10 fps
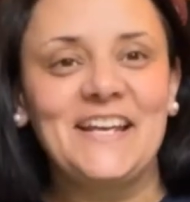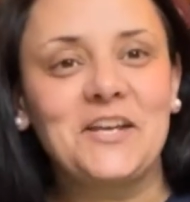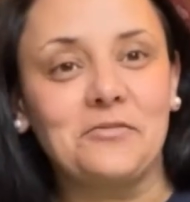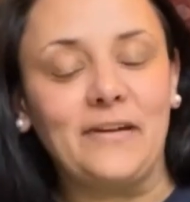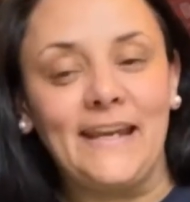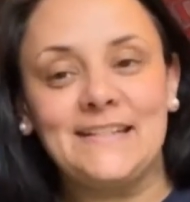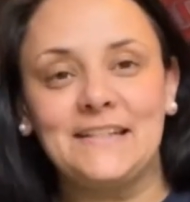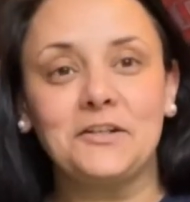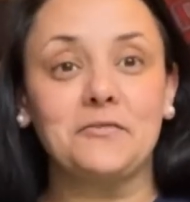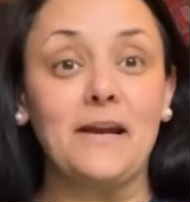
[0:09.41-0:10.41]

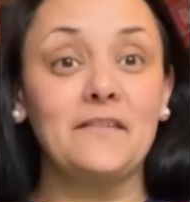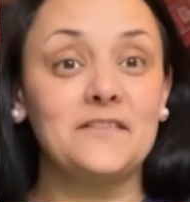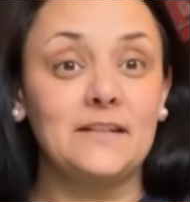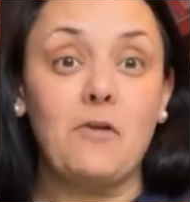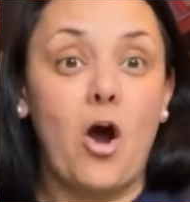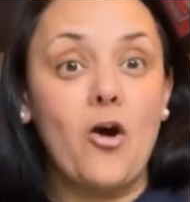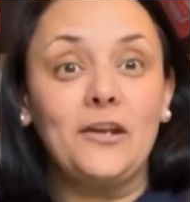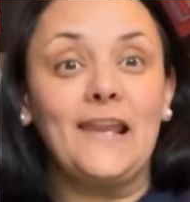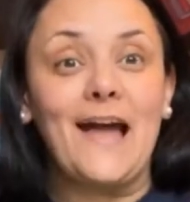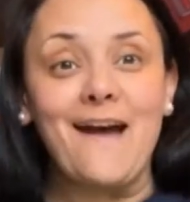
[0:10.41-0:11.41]
Creating Craft
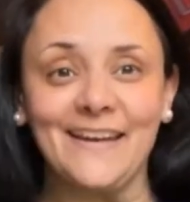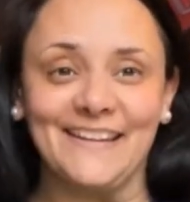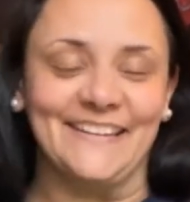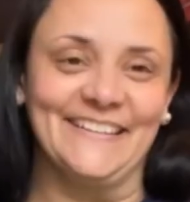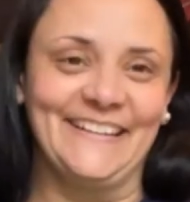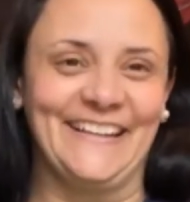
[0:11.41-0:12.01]
Online.